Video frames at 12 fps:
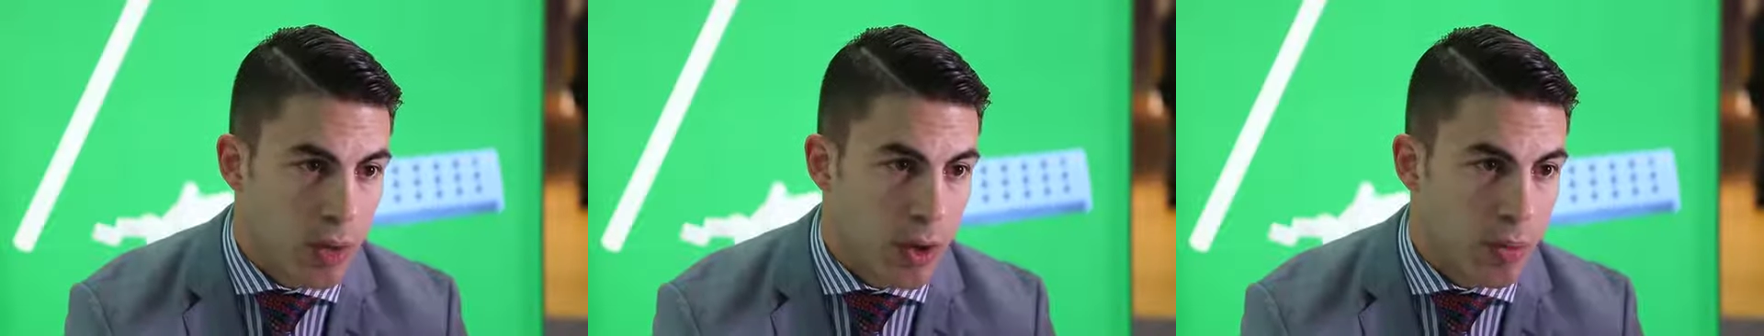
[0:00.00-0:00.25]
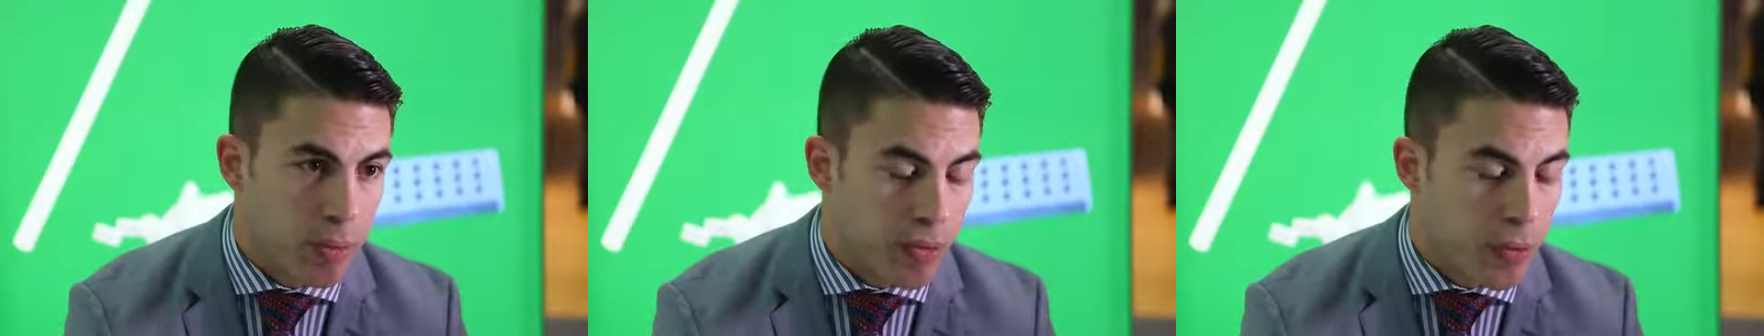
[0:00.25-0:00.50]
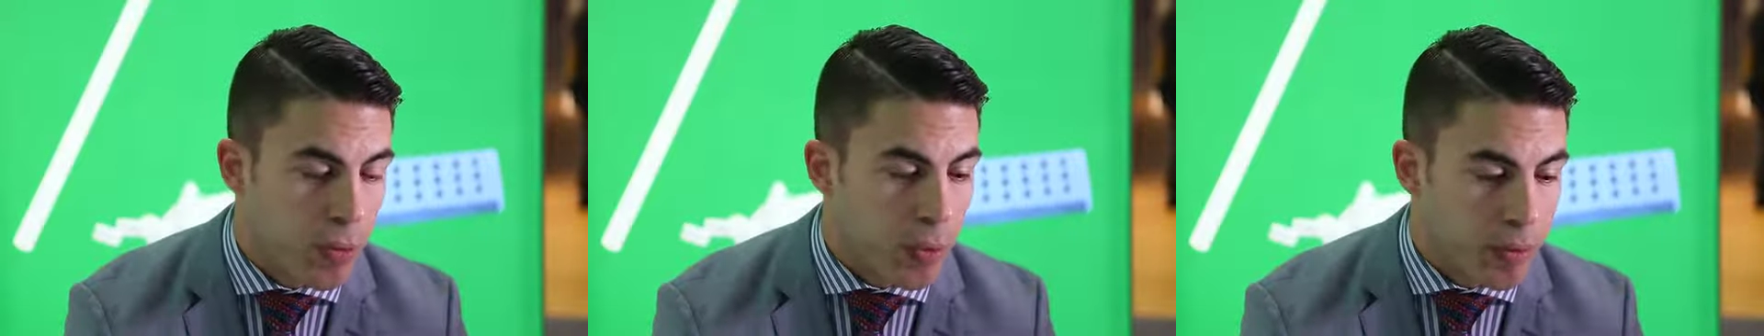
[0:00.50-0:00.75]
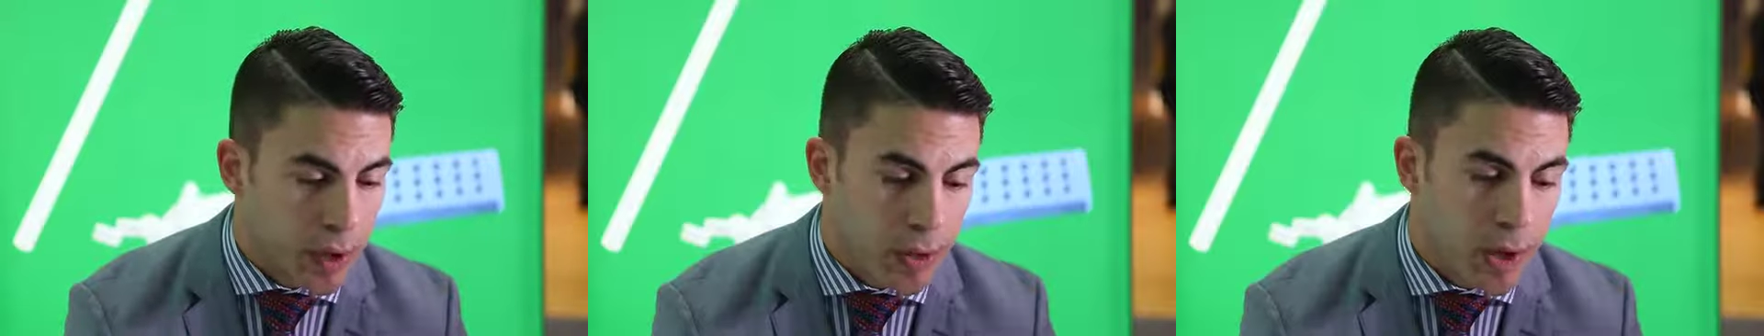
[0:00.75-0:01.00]
We
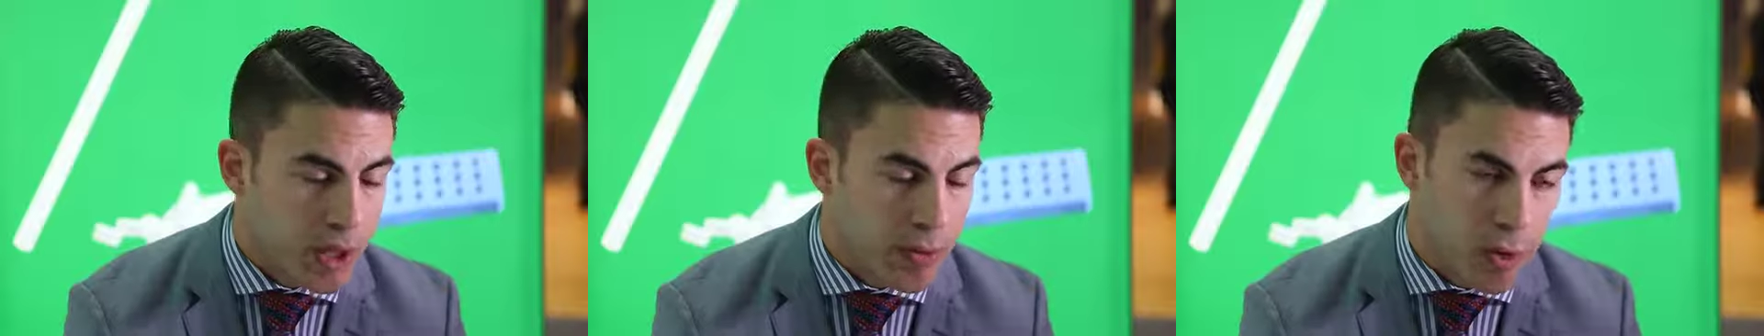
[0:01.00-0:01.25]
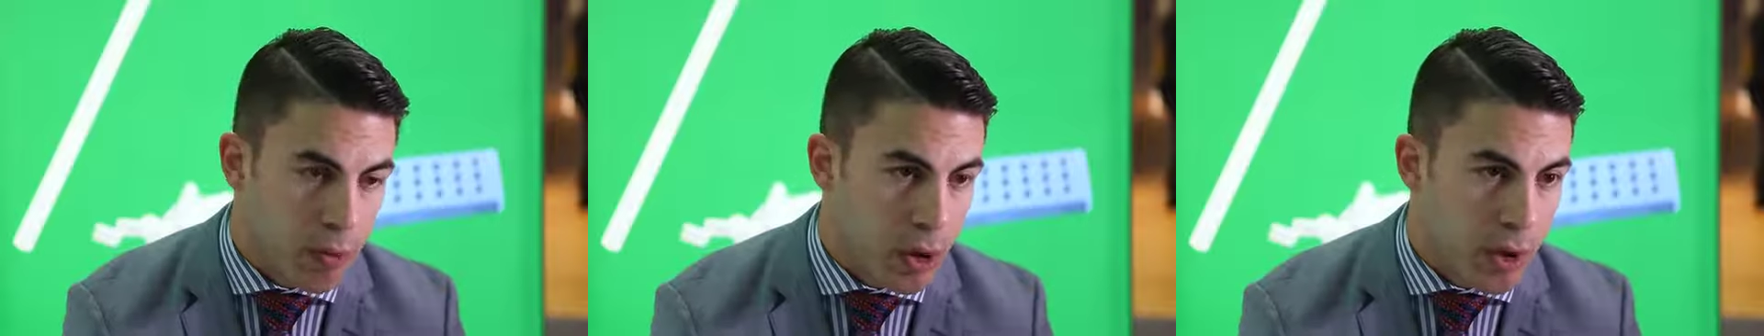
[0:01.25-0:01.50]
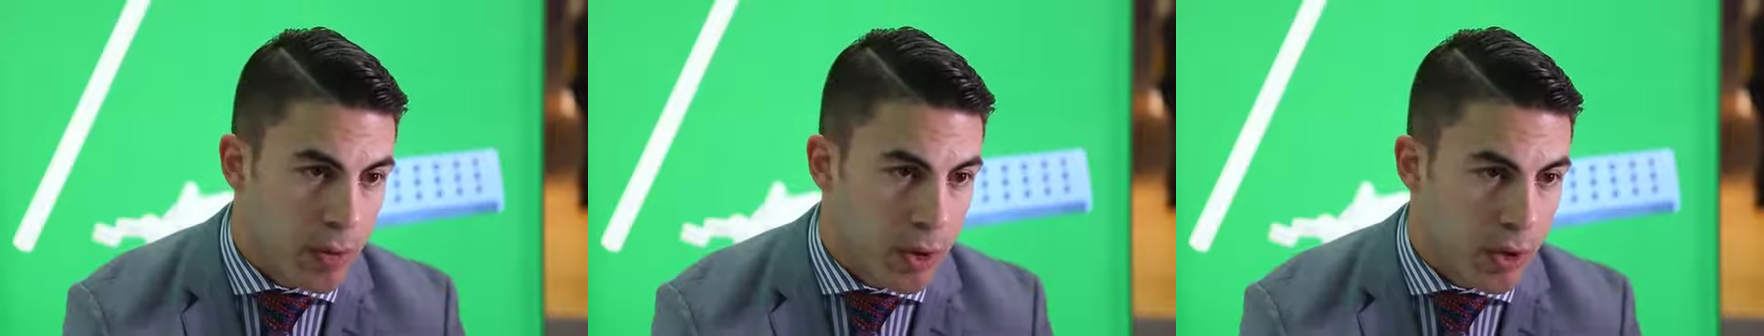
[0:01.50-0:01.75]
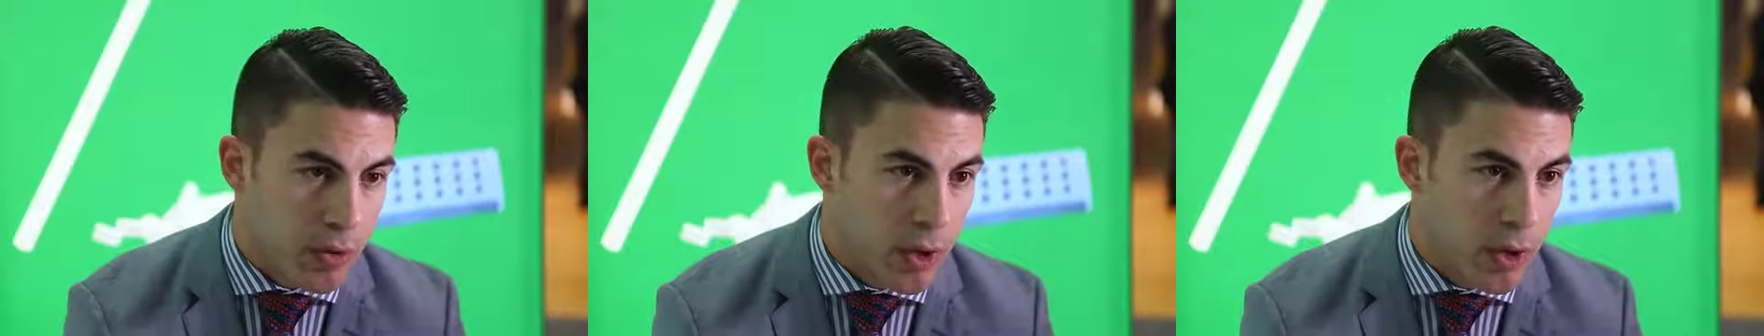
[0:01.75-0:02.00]
performed aggressive debridement
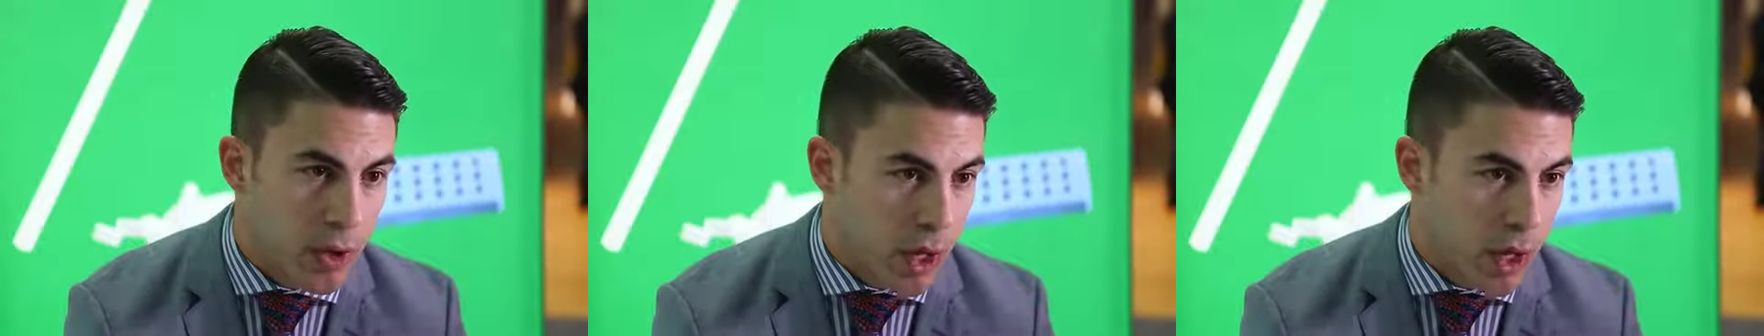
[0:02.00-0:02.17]
of the